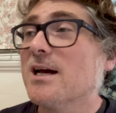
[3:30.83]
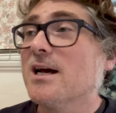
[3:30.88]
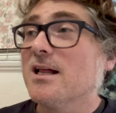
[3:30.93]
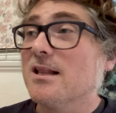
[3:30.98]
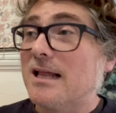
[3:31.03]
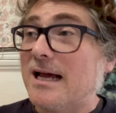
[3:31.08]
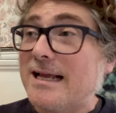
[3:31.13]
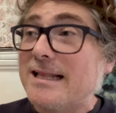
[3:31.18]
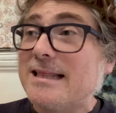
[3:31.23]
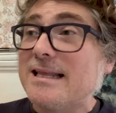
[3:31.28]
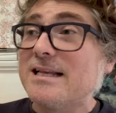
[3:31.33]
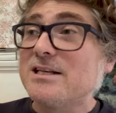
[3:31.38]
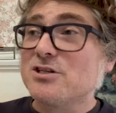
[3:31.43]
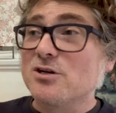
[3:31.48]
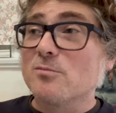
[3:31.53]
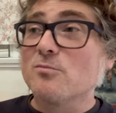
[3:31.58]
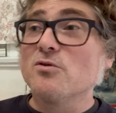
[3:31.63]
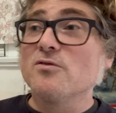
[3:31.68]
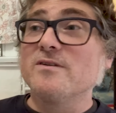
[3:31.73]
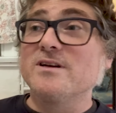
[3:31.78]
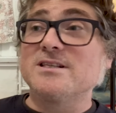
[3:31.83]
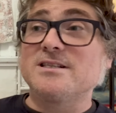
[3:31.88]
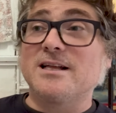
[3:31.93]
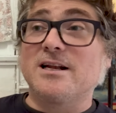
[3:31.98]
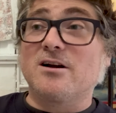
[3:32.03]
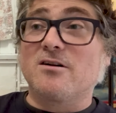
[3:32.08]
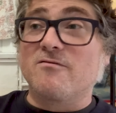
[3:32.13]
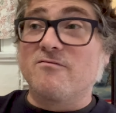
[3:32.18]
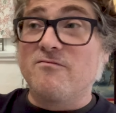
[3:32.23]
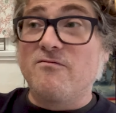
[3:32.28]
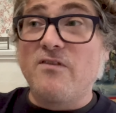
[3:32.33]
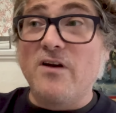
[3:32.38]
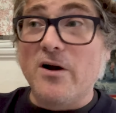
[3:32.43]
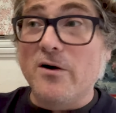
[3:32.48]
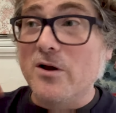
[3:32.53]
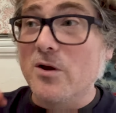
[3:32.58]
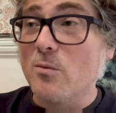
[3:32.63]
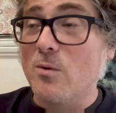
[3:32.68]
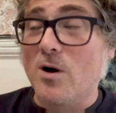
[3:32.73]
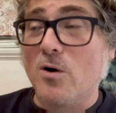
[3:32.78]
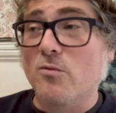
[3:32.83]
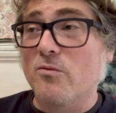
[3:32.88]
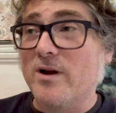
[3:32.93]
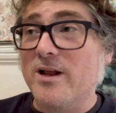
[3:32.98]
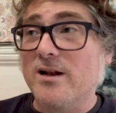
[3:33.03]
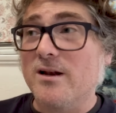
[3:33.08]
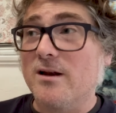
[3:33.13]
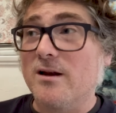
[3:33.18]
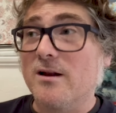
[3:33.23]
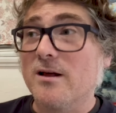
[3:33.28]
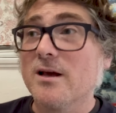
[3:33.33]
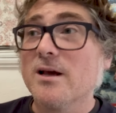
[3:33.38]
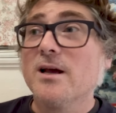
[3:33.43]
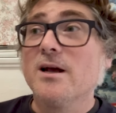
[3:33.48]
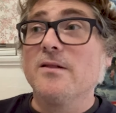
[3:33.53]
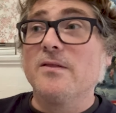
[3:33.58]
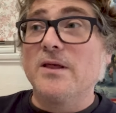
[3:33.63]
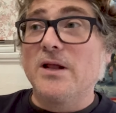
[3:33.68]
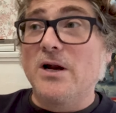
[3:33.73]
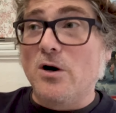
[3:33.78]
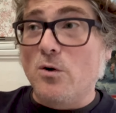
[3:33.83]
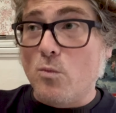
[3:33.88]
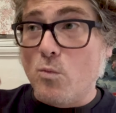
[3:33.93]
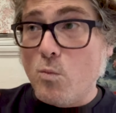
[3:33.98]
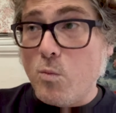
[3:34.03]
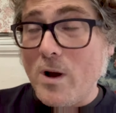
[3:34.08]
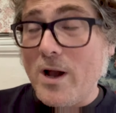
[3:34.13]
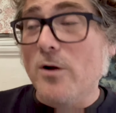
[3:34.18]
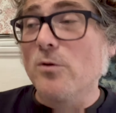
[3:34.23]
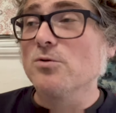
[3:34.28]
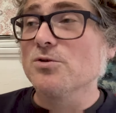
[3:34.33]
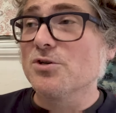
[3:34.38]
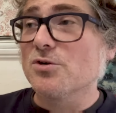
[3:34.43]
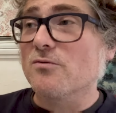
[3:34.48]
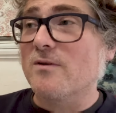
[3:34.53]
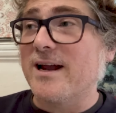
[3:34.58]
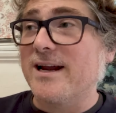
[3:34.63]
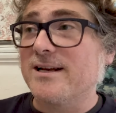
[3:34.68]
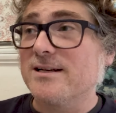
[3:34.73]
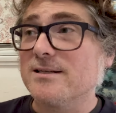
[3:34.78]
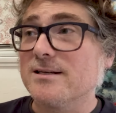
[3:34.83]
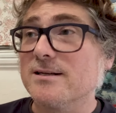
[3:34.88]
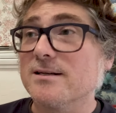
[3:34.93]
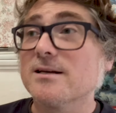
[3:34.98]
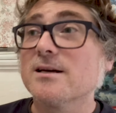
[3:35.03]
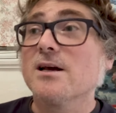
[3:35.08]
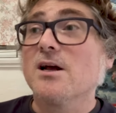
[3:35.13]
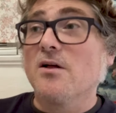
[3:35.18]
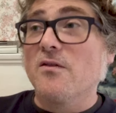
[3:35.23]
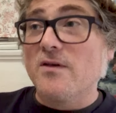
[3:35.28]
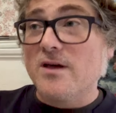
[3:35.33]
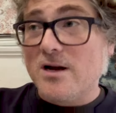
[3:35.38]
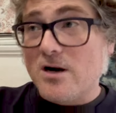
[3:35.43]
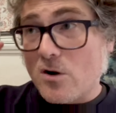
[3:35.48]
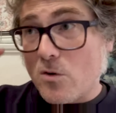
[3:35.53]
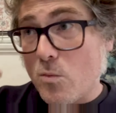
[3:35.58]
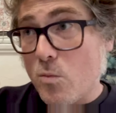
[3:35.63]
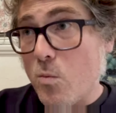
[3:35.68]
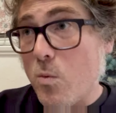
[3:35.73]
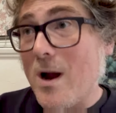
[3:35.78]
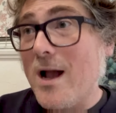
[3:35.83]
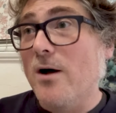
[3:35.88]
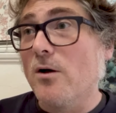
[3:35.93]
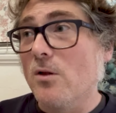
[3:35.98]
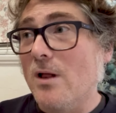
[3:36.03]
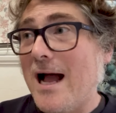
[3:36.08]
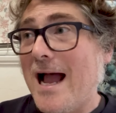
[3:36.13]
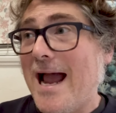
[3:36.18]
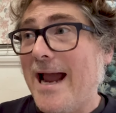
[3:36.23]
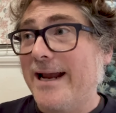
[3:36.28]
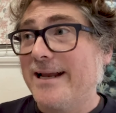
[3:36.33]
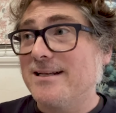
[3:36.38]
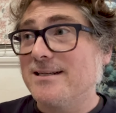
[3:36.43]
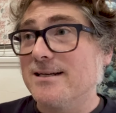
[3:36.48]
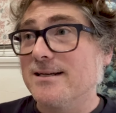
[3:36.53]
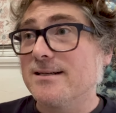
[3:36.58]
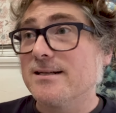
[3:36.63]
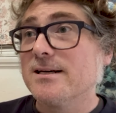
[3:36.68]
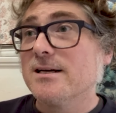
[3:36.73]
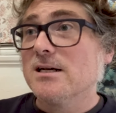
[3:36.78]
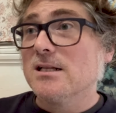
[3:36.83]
Like, these are movies that are very well written, that are well directed, that are well acted.